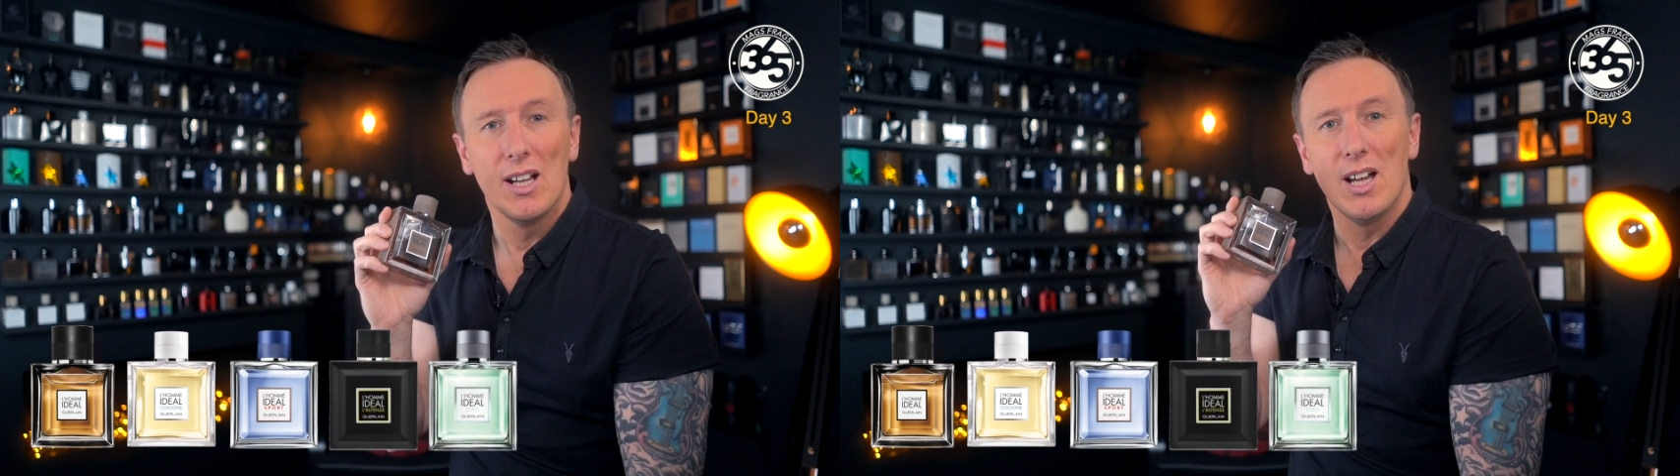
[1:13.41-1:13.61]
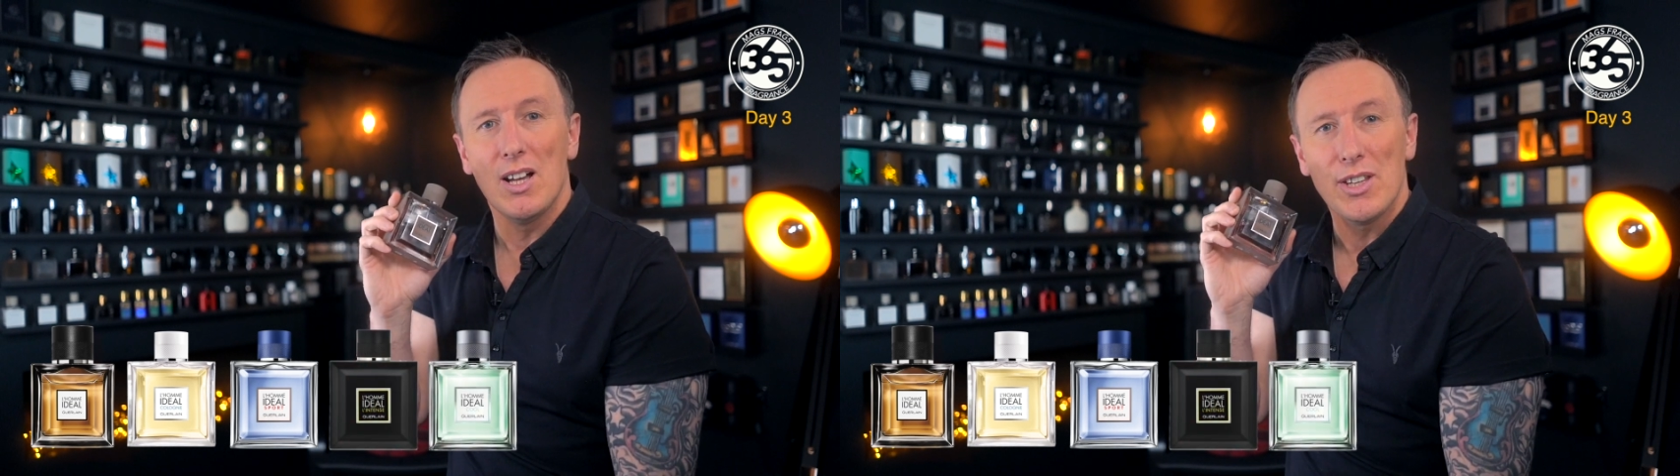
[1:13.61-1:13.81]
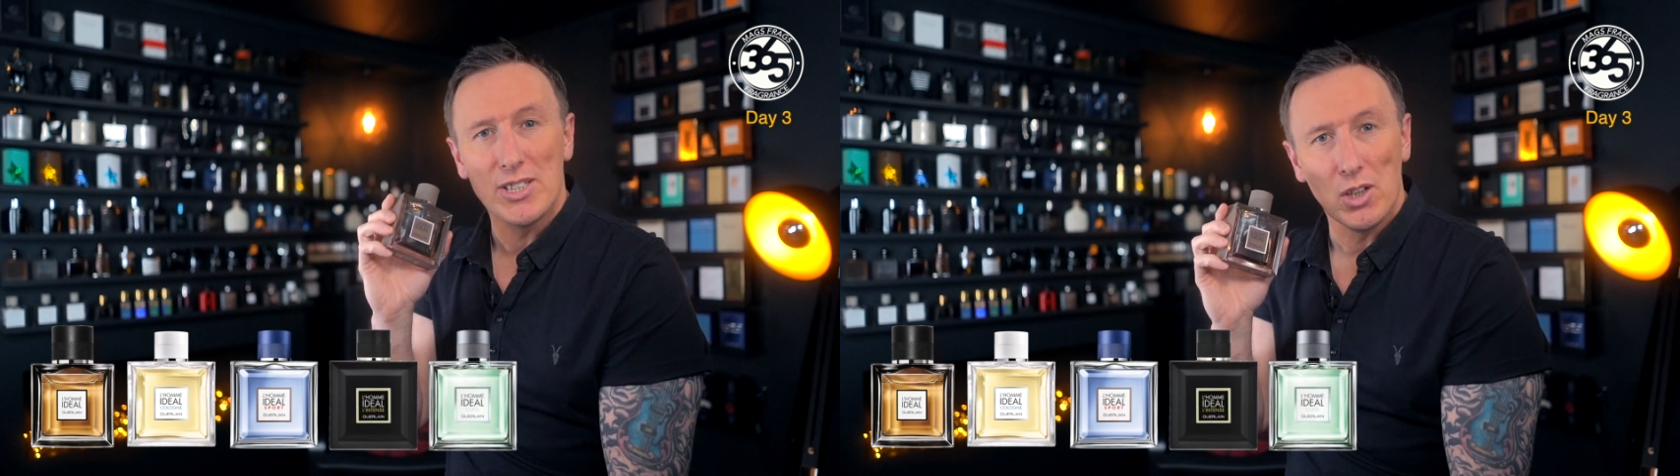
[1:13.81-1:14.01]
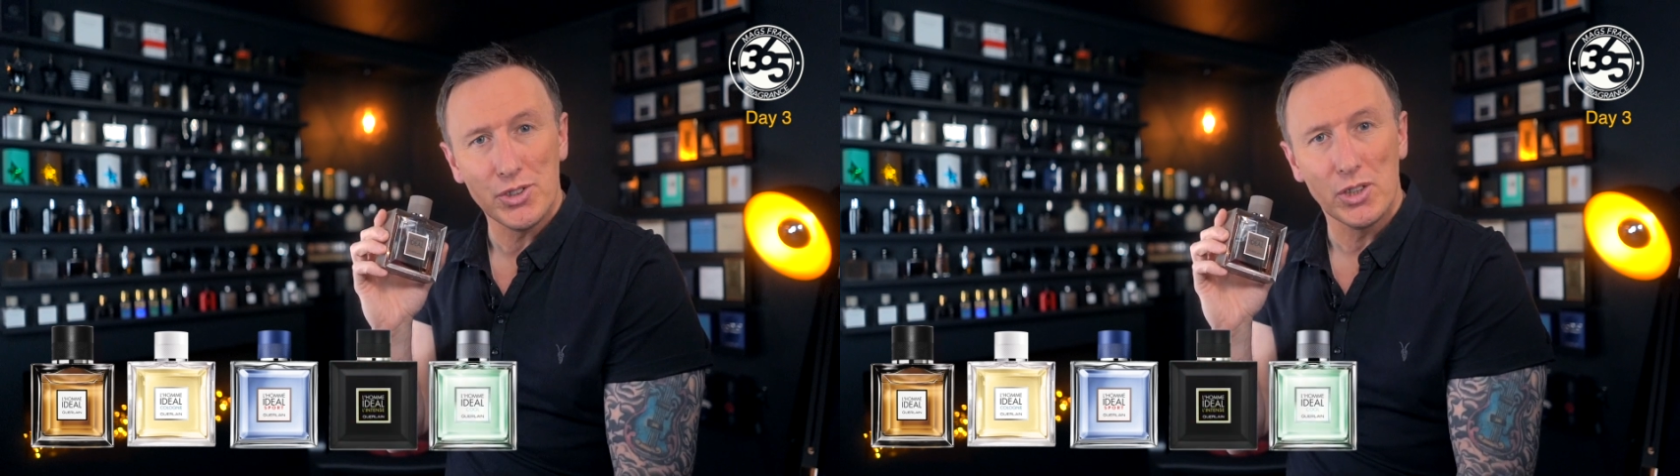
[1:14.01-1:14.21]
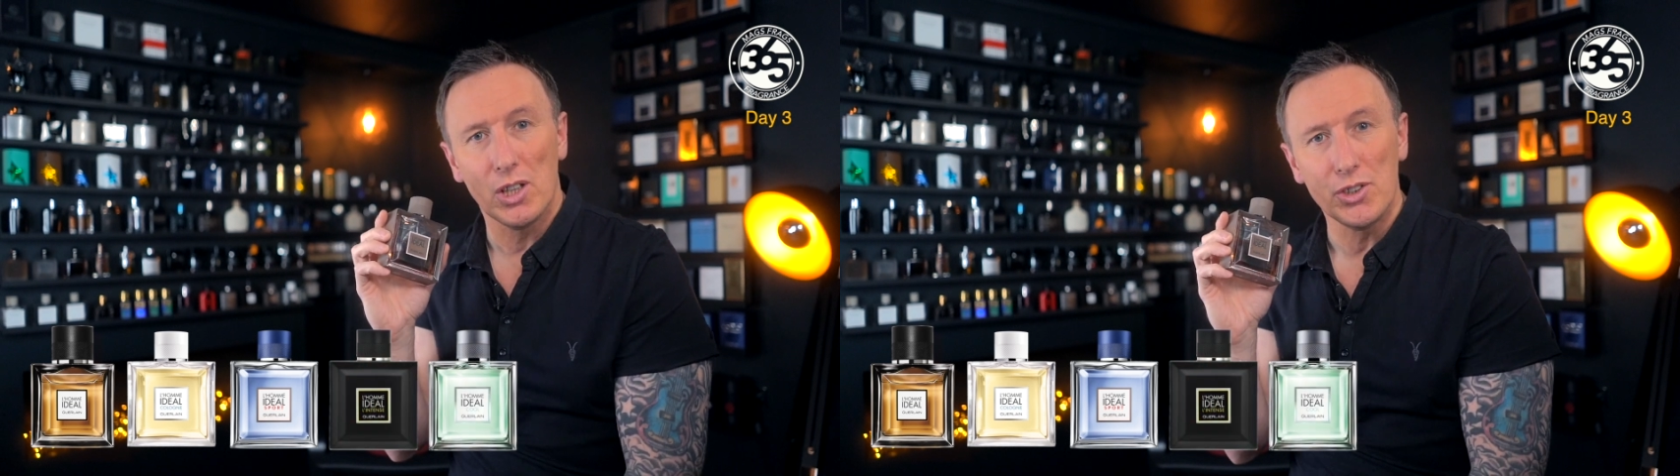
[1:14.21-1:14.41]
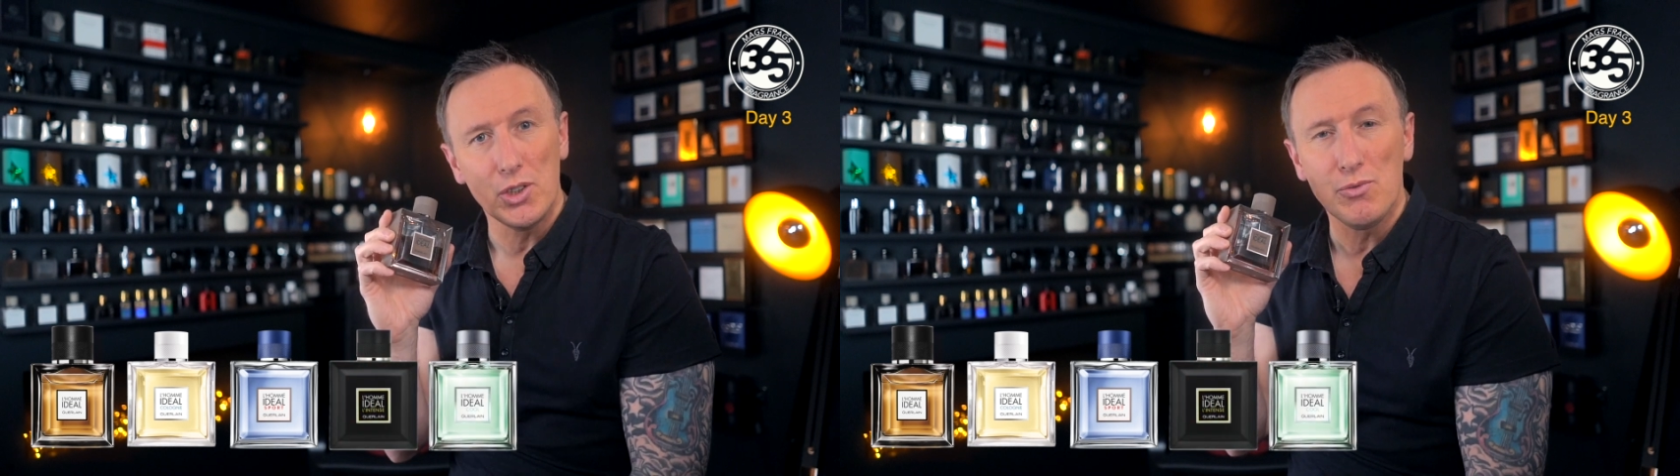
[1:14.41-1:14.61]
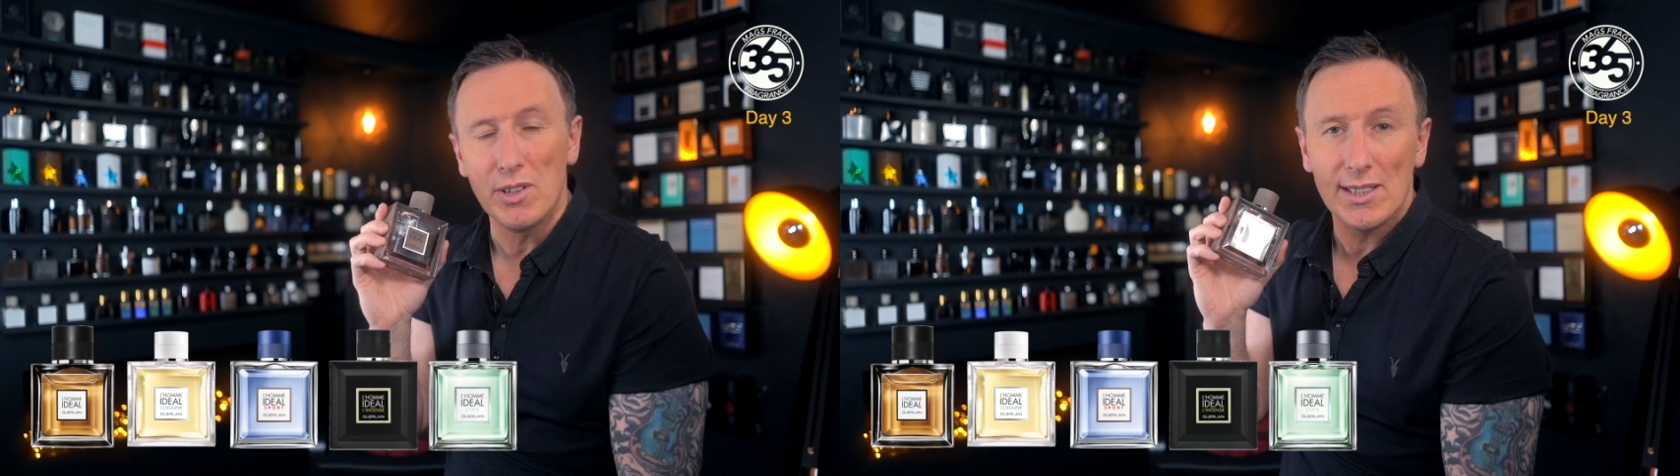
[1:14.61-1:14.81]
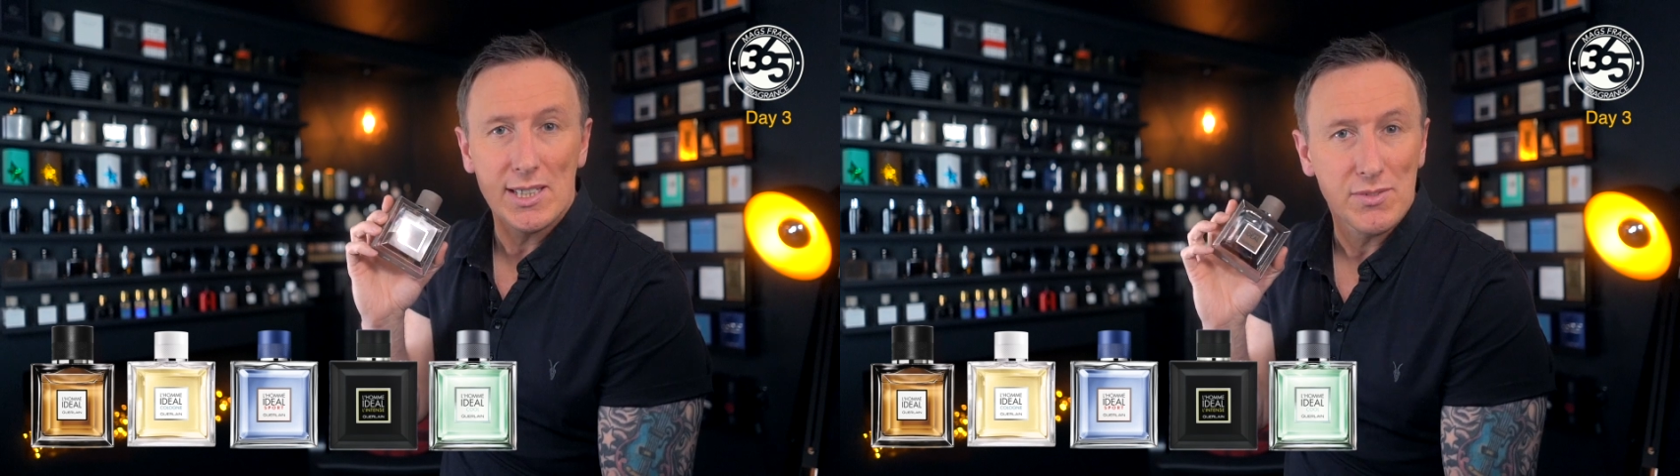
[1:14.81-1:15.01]
Uh, there's also a new
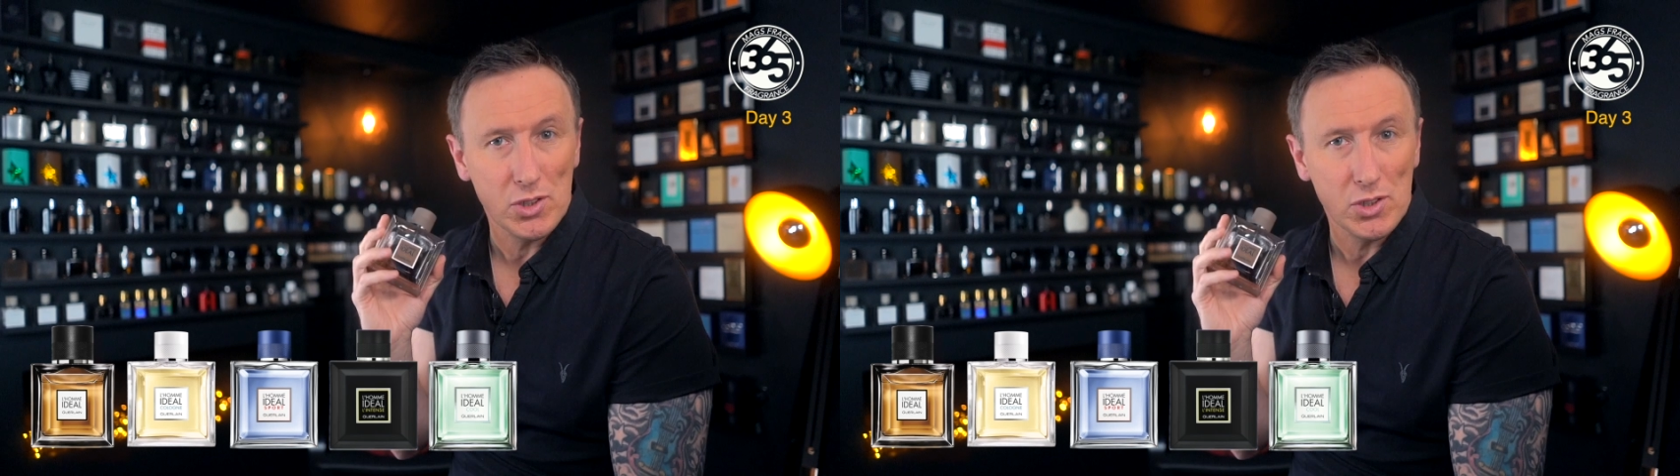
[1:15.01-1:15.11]
release